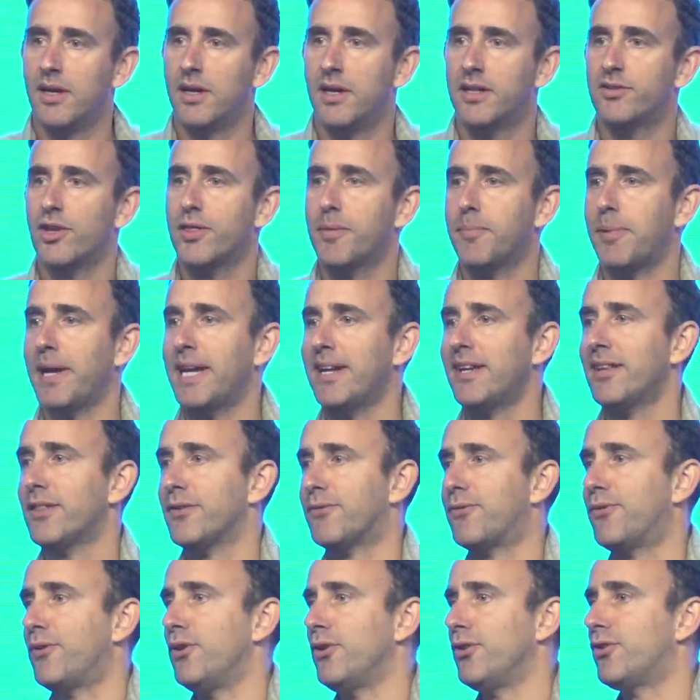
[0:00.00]
And so the bank of the
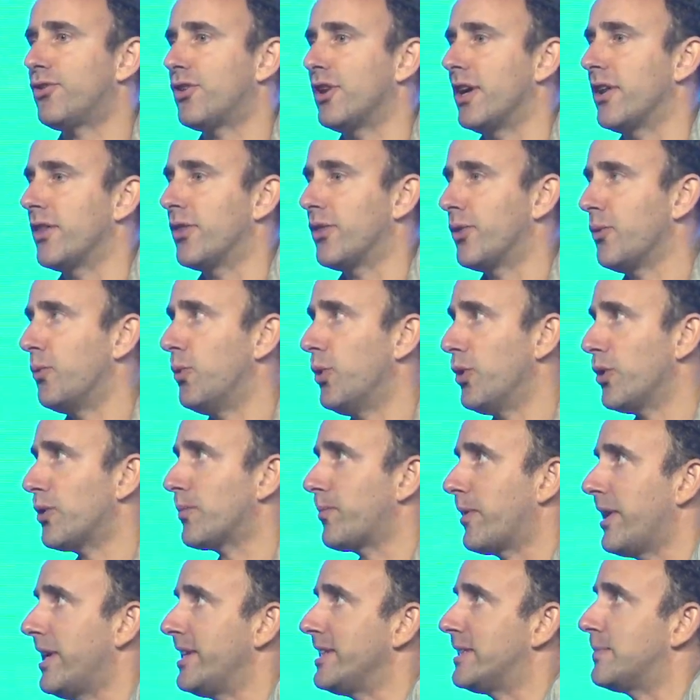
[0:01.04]
future, the
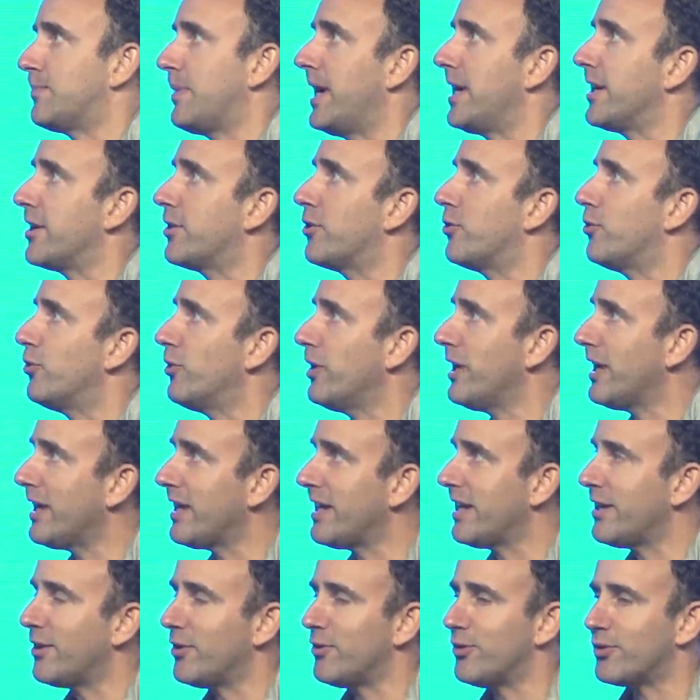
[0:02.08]
workplace bank,
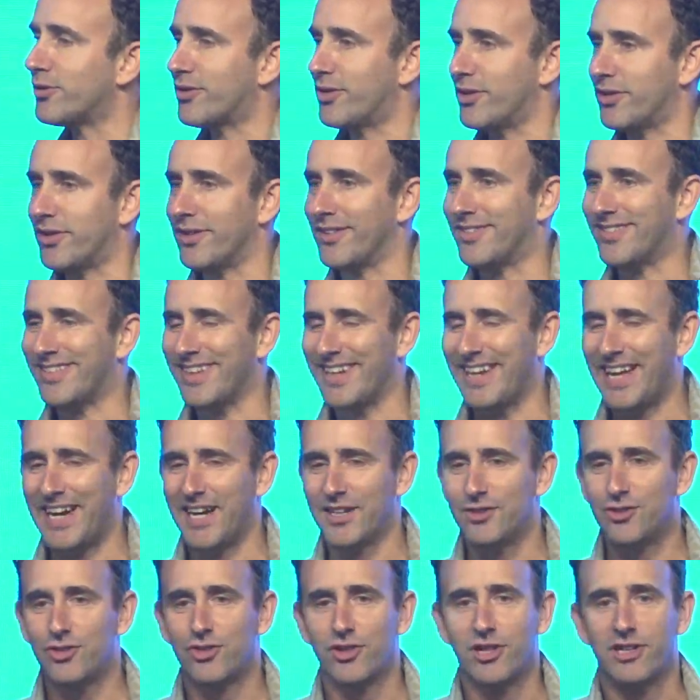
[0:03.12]
really looks at this
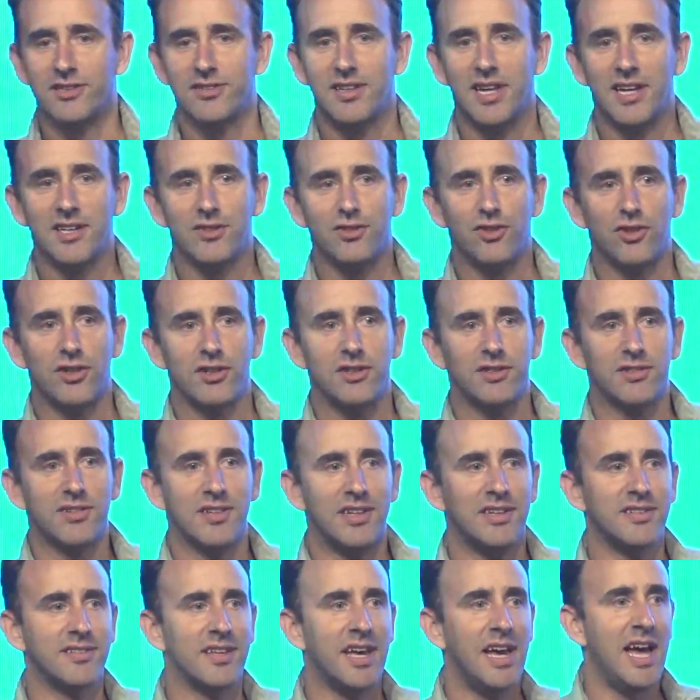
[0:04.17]
large transaction and
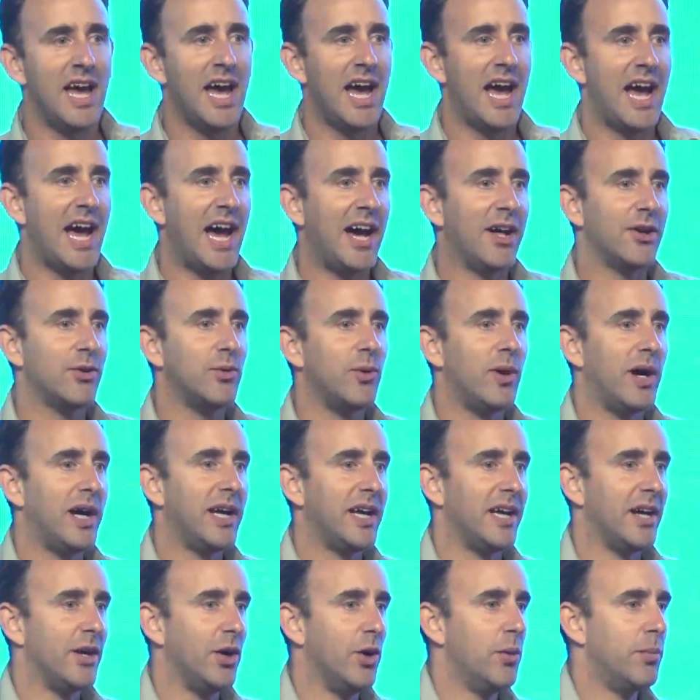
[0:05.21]
says, how do I
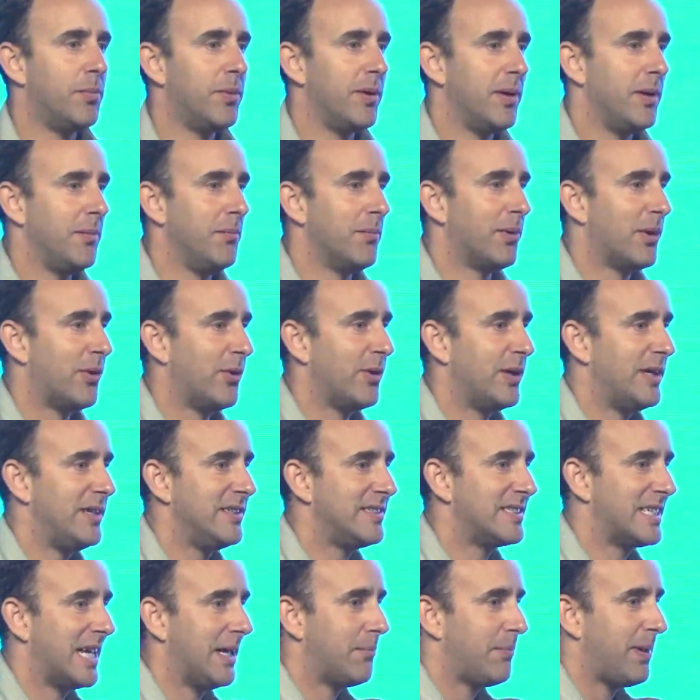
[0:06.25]
help
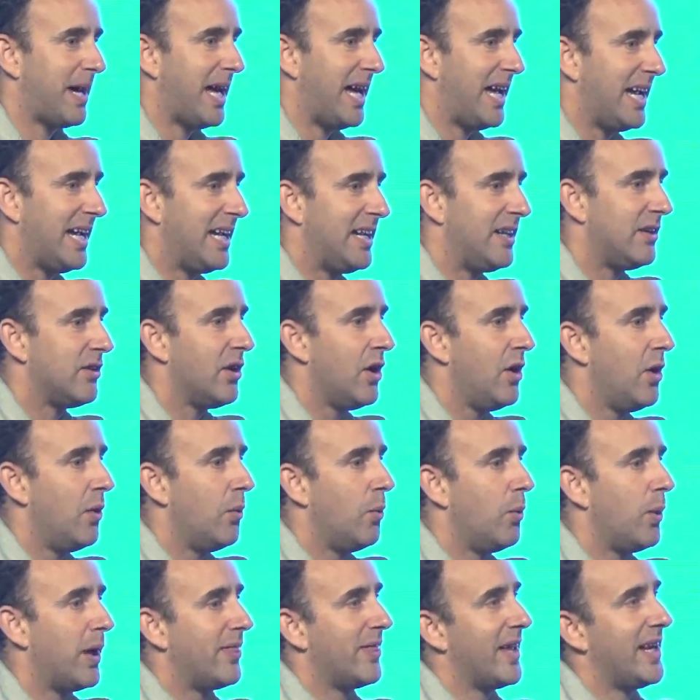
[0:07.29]
employees get paid
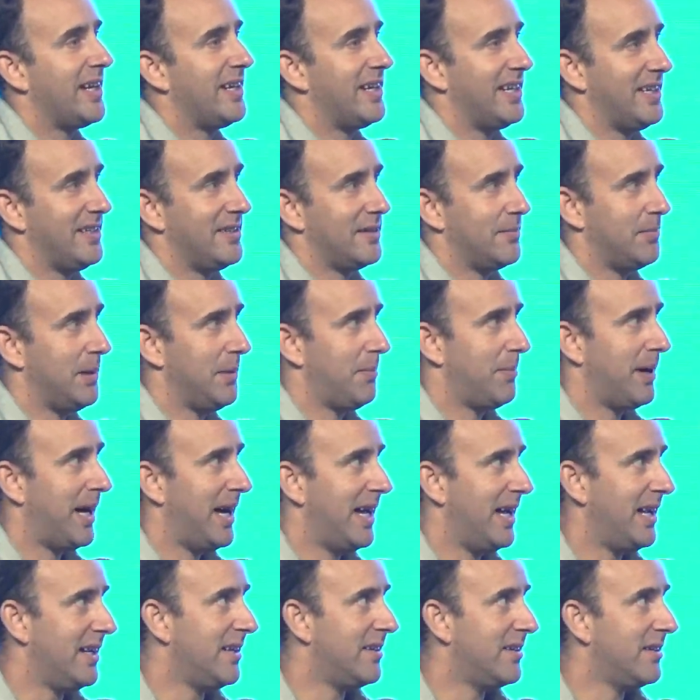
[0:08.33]
when they need to be
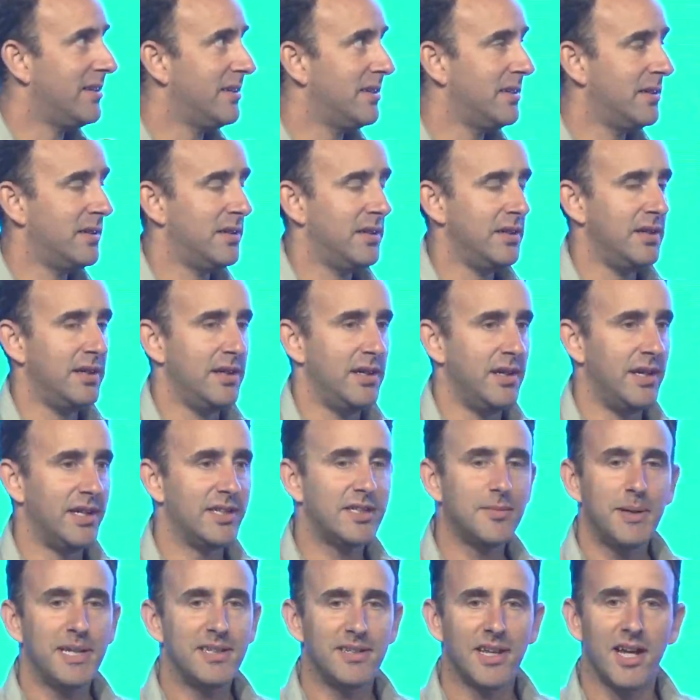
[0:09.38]
paid? And
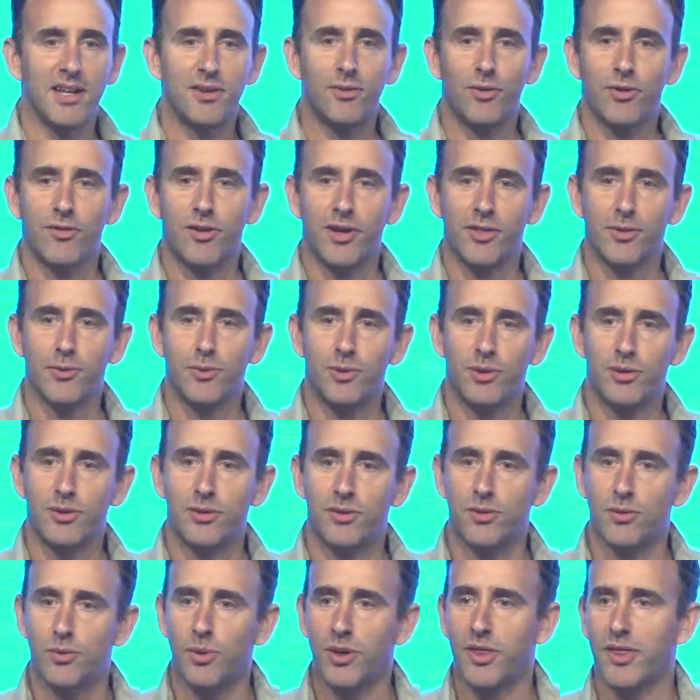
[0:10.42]
it's being done all around the
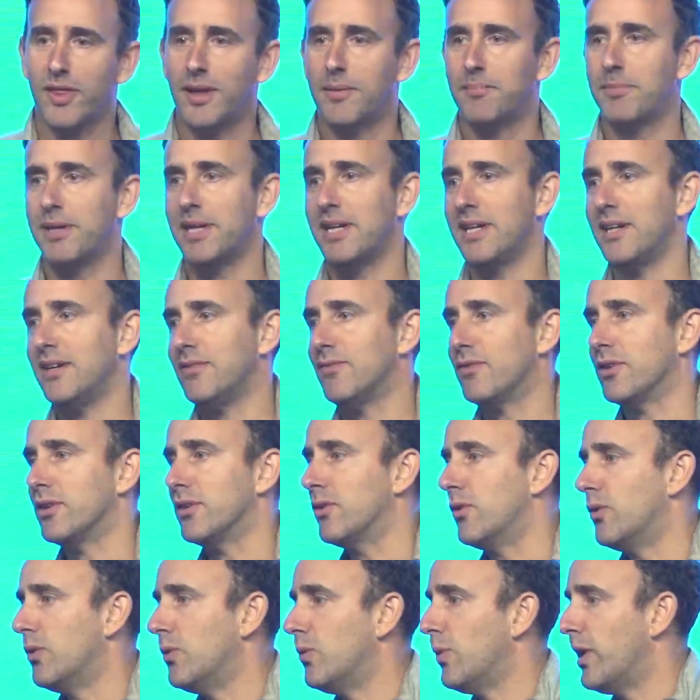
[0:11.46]
world, whether that be Even
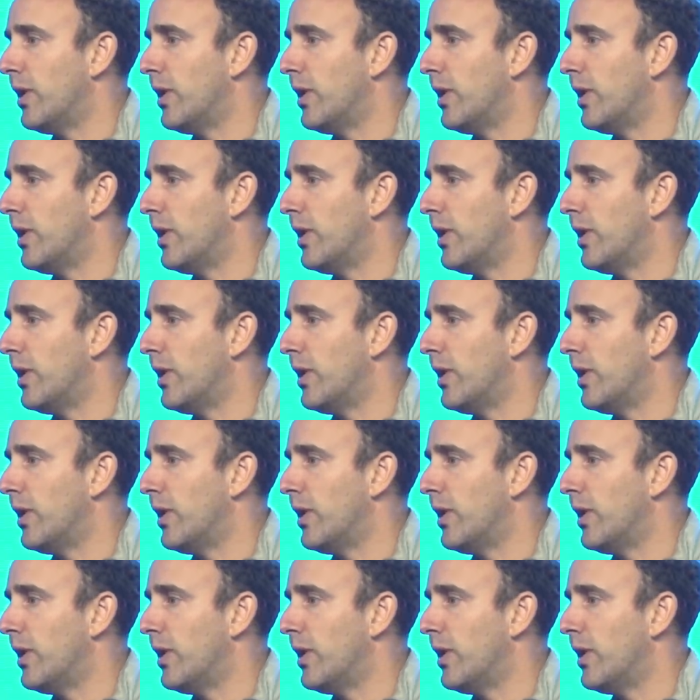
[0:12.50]
or